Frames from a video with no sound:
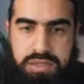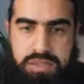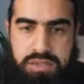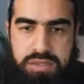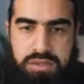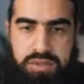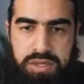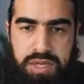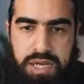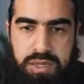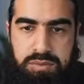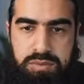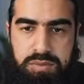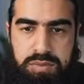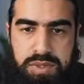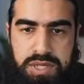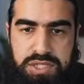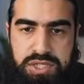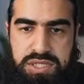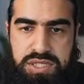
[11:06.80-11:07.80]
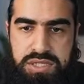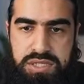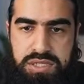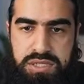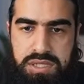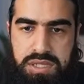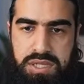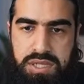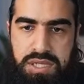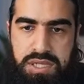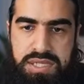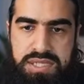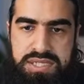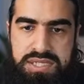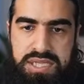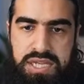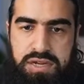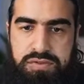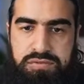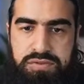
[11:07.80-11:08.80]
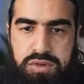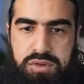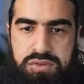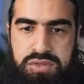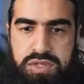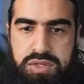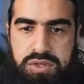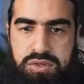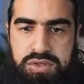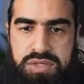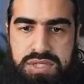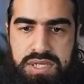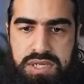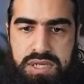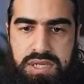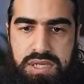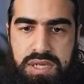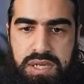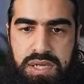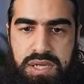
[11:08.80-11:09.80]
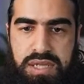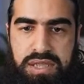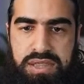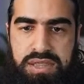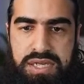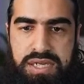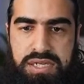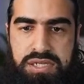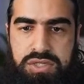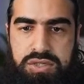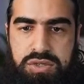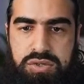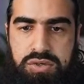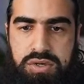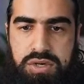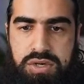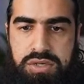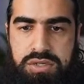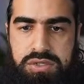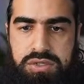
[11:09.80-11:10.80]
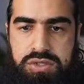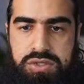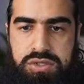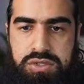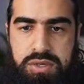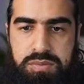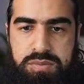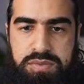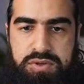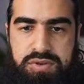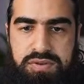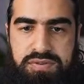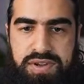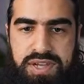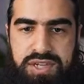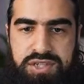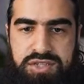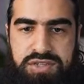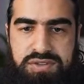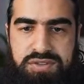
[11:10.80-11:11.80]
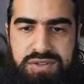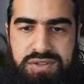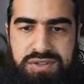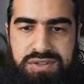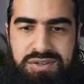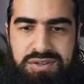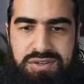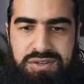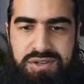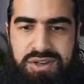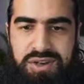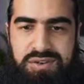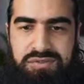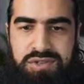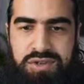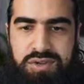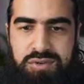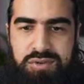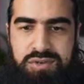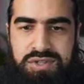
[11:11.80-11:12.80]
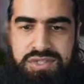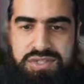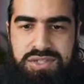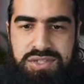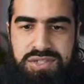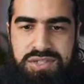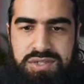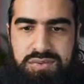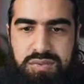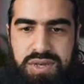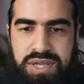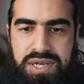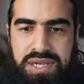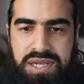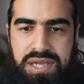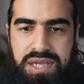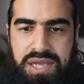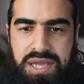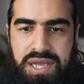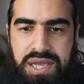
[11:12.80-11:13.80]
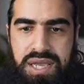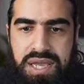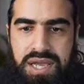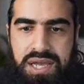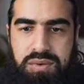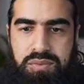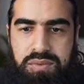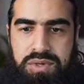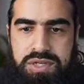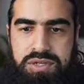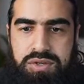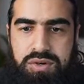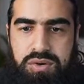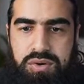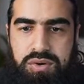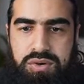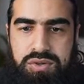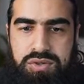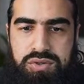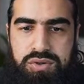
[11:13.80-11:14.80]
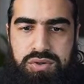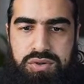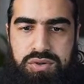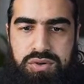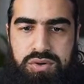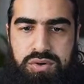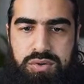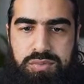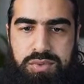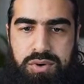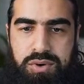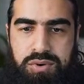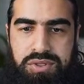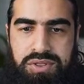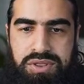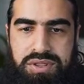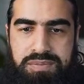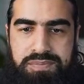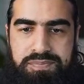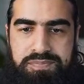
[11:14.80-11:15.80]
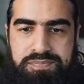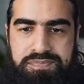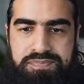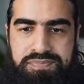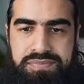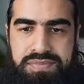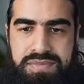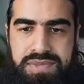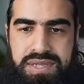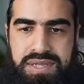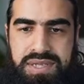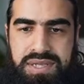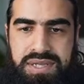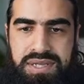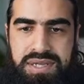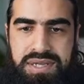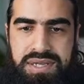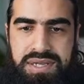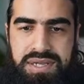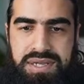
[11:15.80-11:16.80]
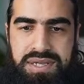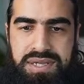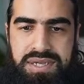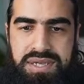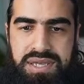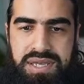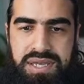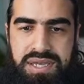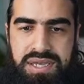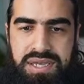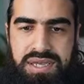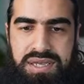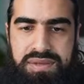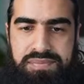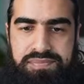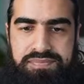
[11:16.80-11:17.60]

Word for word: Okay, Abdul Majid, uh, instead of those acoustic things, you got to stop the reflection of the of the noise just when a window or door or both. Yeah.